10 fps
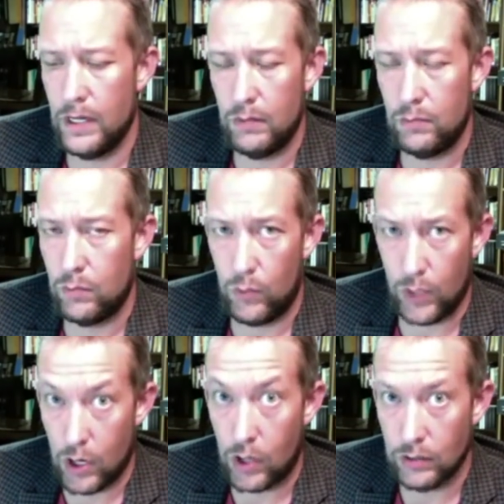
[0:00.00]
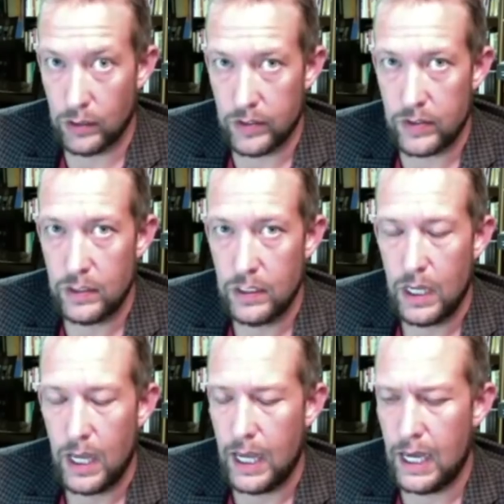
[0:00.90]
regardless.
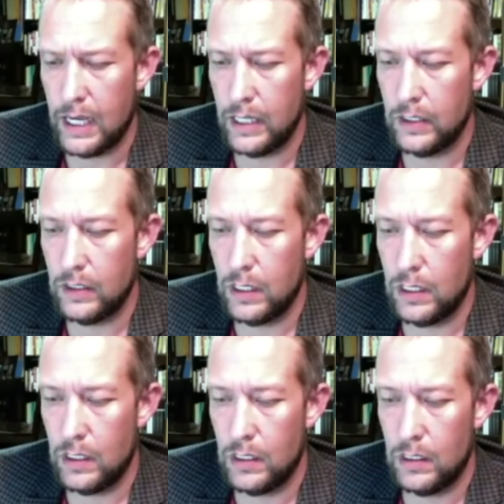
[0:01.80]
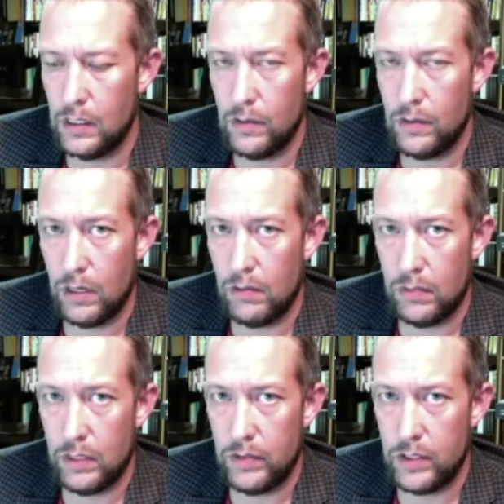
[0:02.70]
And
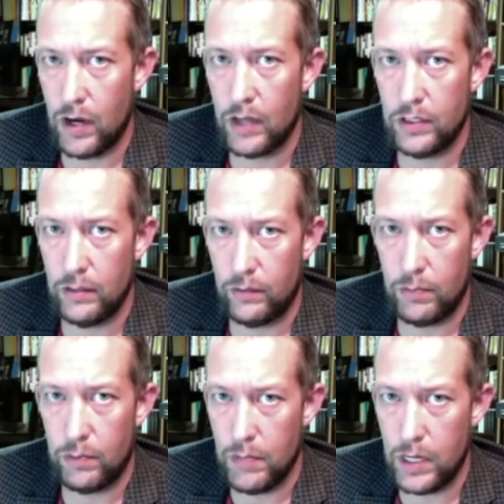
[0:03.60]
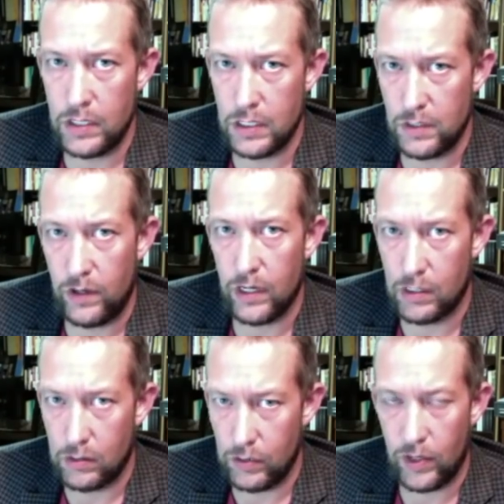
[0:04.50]
the doctrine of reprobation is very
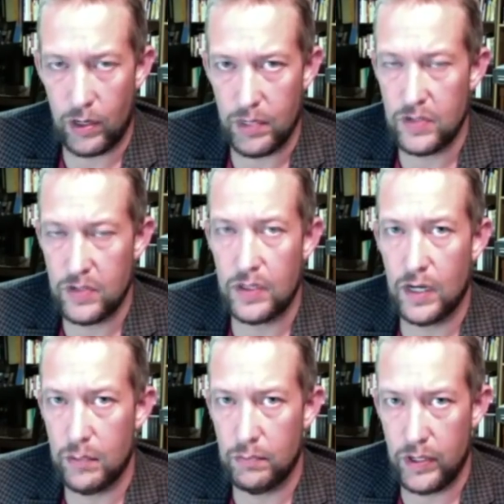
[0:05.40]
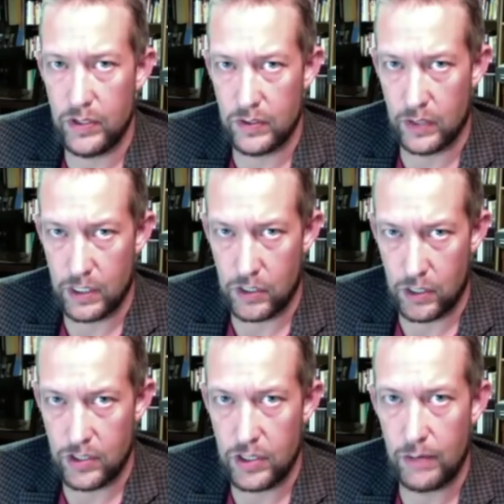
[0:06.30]
clear. I mean, it's taught in places like
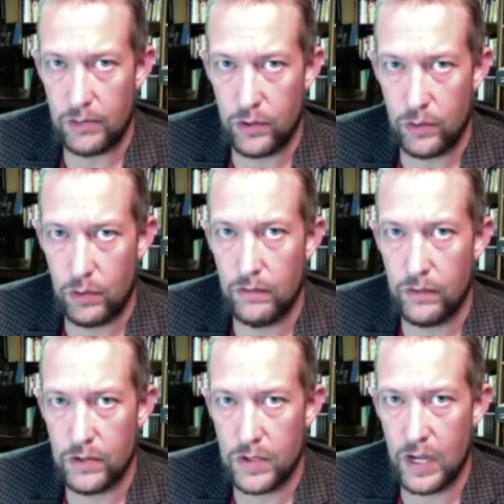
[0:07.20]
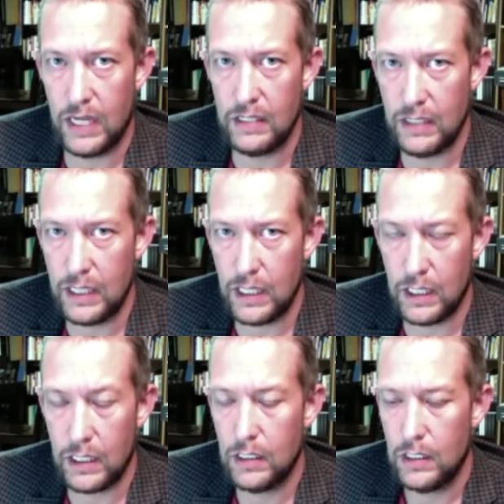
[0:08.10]
John chapter 3, verse
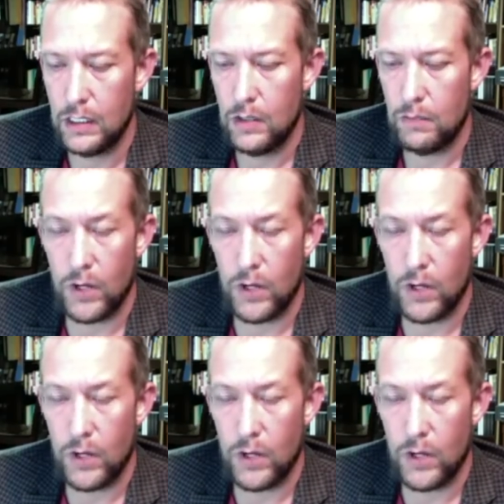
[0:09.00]
18, but